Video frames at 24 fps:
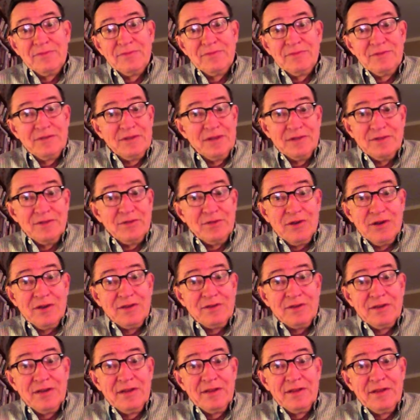It doesn't
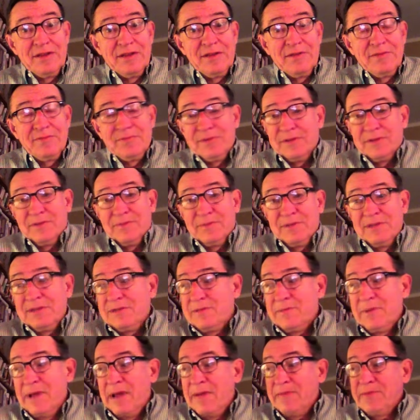cost anything. The
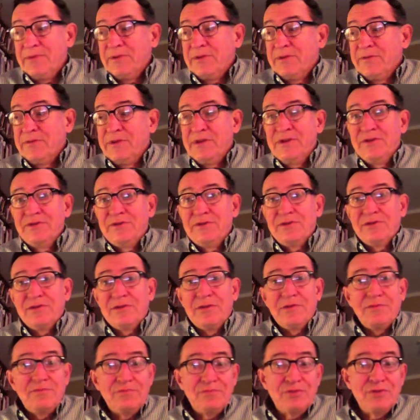piece of paper that we use is
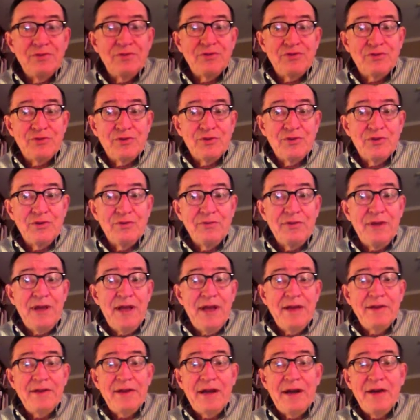a brochure that we
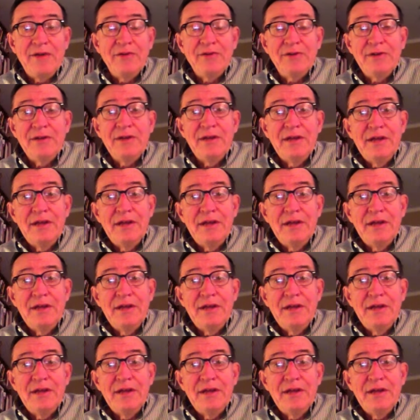hand out.